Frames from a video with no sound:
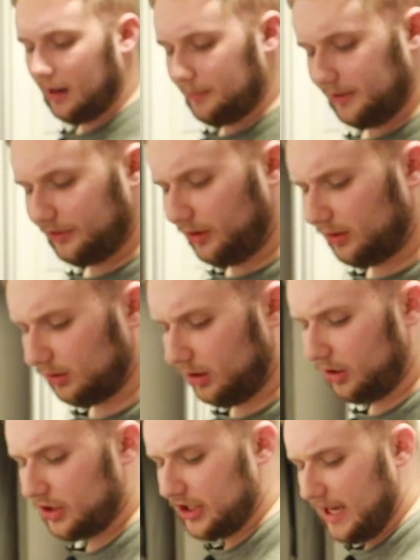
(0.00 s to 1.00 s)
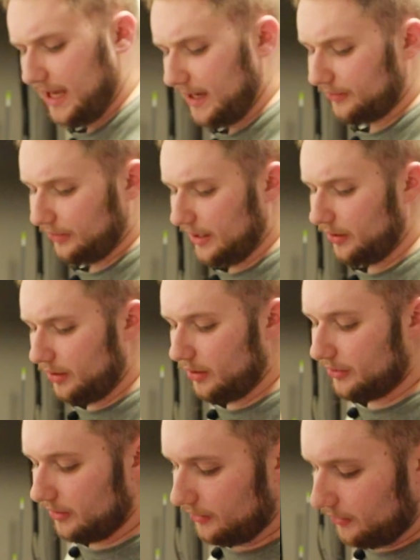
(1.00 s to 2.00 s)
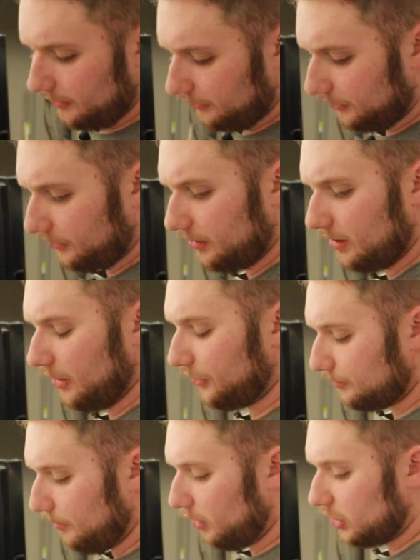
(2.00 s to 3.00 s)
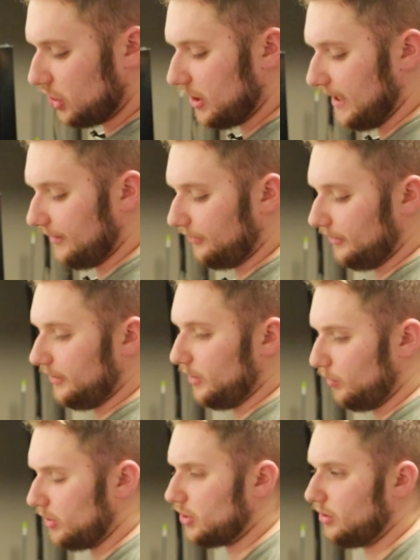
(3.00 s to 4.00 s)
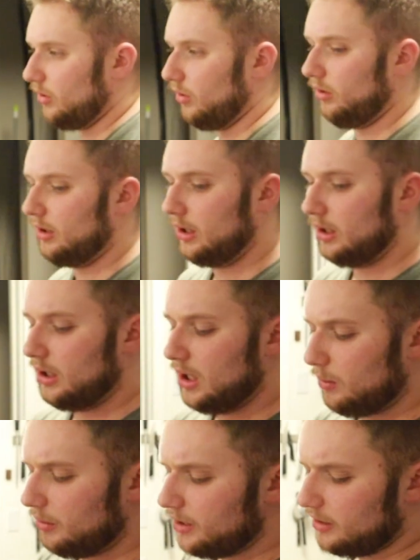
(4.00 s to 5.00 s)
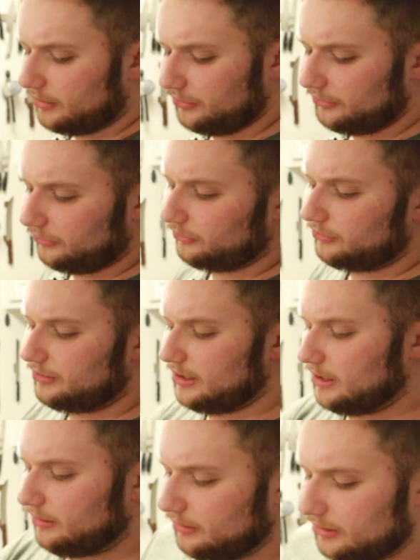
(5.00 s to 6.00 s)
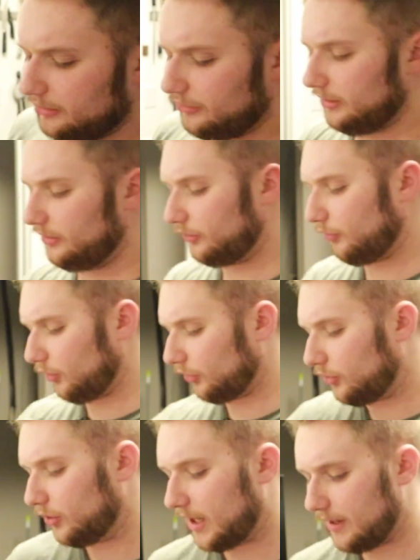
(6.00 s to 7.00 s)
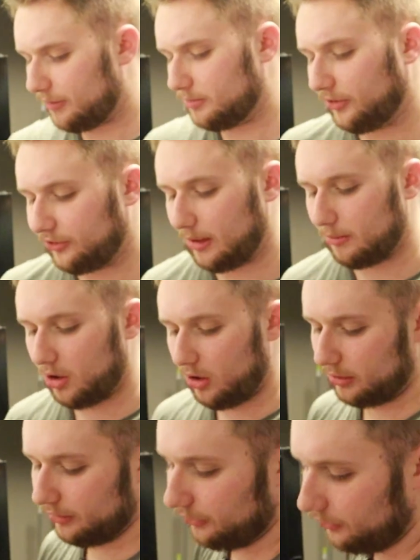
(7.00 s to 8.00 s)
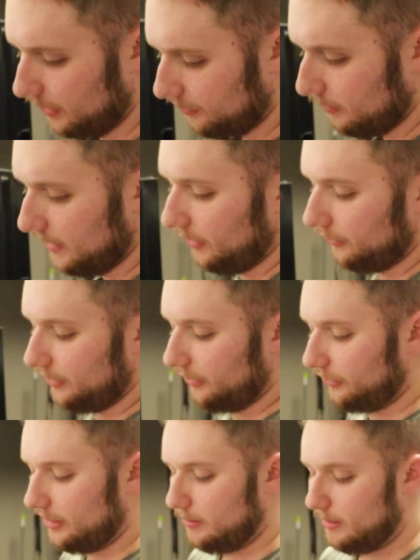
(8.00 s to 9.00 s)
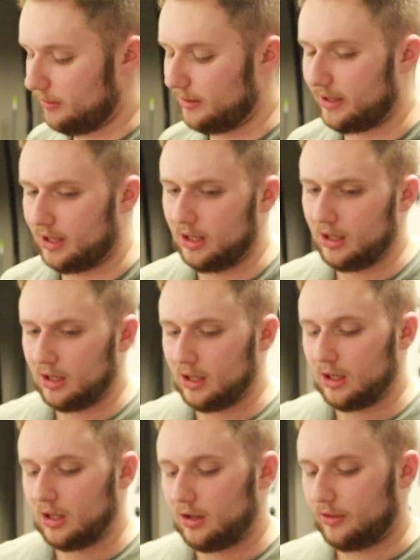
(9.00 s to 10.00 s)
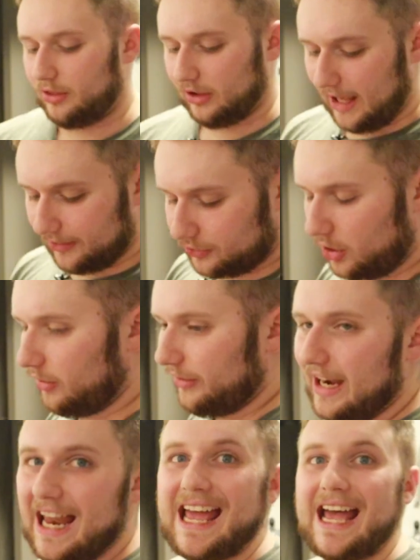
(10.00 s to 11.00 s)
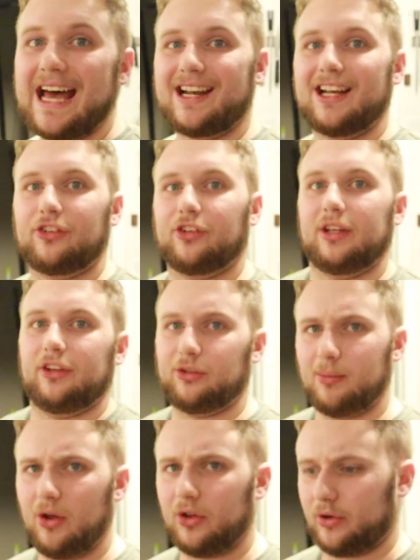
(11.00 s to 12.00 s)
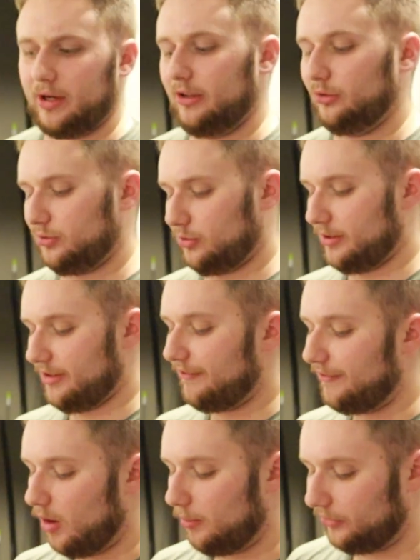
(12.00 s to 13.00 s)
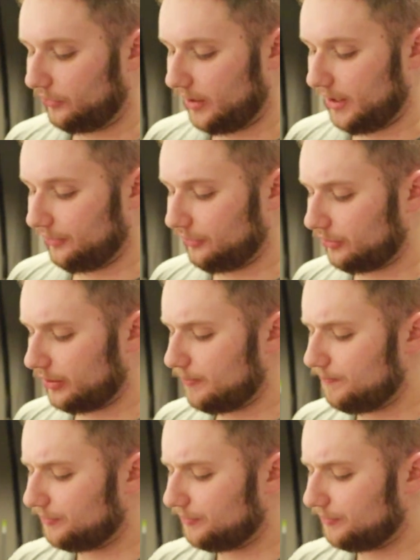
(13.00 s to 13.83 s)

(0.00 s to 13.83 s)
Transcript: These are large eggs. I don't know. There's a small chance that the original. Well, no, because these first two came from the same carton. So never mind. I was gonna say that maybe the last carton that I had slightly smaller eggs, which is why the foam was less.